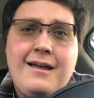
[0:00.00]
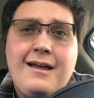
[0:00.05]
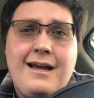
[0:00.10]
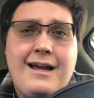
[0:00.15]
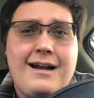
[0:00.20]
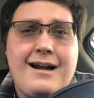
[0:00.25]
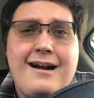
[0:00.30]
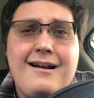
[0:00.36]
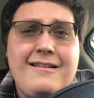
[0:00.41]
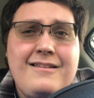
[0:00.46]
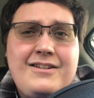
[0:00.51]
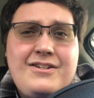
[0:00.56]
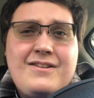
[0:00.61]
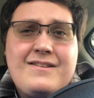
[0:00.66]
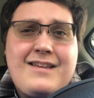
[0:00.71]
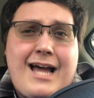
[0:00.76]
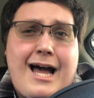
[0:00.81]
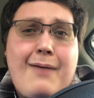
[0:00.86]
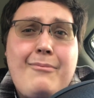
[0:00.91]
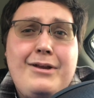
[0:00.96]
and honestly just
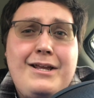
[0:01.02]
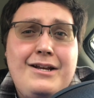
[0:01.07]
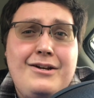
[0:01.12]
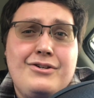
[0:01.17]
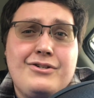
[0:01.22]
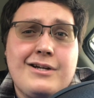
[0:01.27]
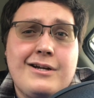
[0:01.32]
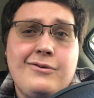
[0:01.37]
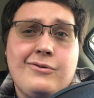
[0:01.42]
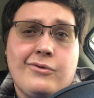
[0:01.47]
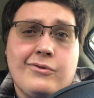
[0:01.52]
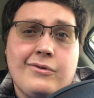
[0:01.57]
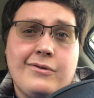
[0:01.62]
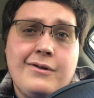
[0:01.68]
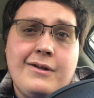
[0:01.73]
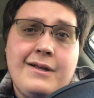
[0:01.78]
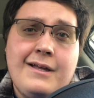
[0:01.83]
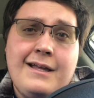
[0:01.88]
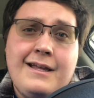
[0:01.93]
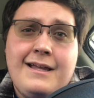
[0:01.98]
comedy in general,
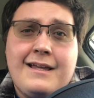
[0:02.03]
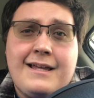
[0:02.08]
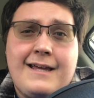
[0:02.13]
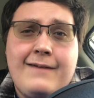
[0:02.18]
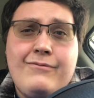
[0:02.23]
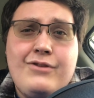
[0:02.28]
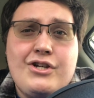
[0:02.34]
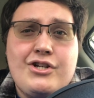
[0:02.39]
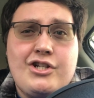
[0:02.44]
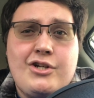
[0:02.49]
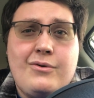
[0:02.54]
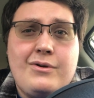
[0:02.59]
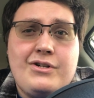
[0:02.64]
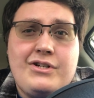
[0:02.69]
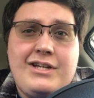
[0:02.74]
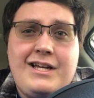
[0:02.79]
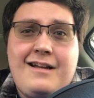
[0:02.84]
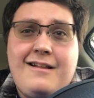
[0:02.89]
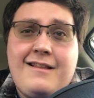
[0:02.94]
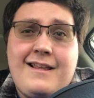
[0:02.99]
give this show a
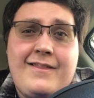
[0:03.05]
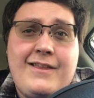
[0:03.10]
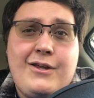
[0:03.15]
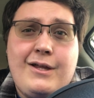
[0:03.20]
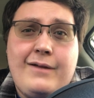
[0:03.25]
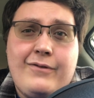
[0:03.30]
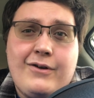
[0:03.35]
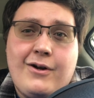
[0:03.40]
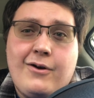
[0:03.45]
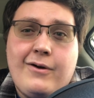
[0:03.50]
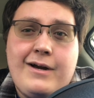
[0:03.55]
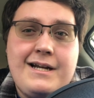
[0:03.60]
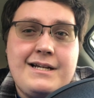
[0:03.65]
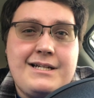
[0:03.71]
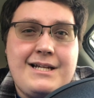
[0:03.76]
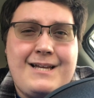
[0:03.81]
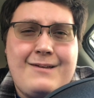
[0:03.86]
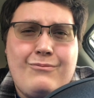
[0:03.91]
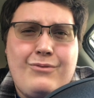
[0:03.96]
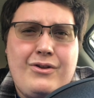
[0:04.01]
chance. I think you'll have a great
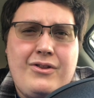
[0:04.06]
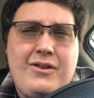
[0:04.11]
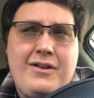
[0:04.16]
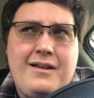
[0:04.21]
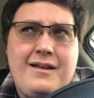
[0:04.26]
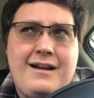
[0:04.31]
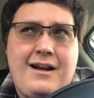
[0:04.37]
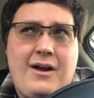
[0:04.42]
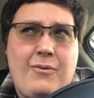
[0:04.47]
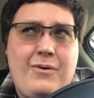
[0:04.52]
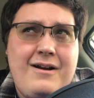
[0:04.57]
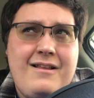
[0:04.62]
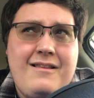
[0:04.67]
time with it, and I want